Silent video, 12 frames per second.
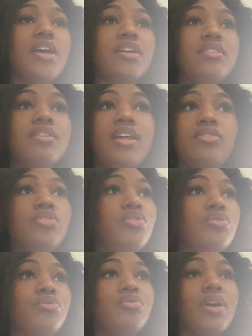didn't
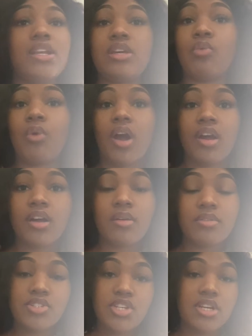do any work.
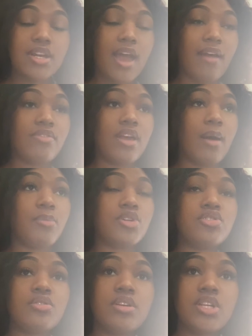She didn't have the
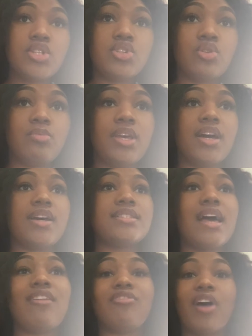opportunity to because
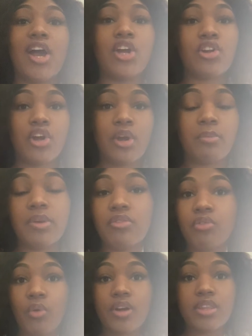I fired her
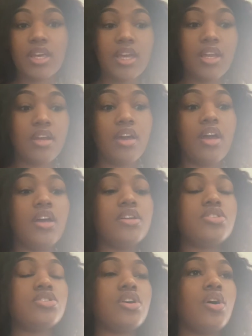before then.
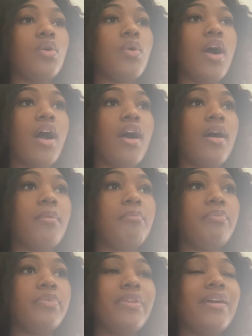So
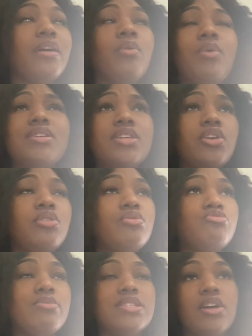it was a
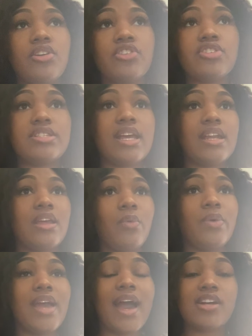huge misunderstanding.
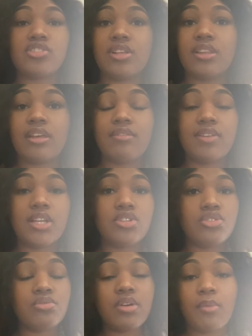We actually lived in
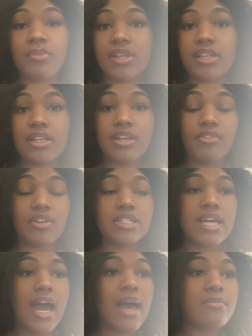two completely different
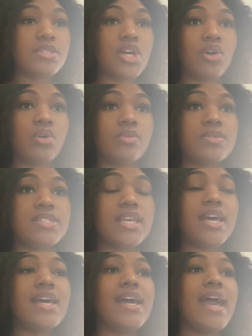time zones,
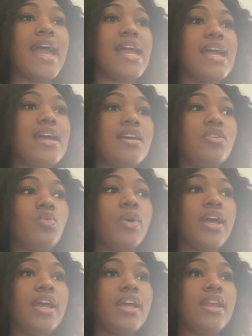and
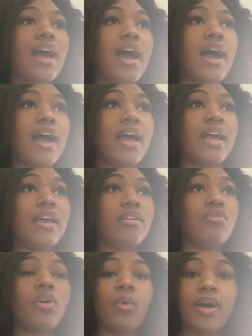when I
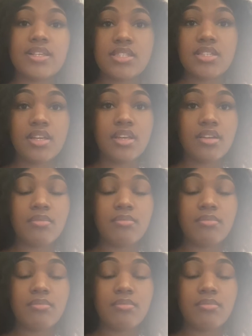requested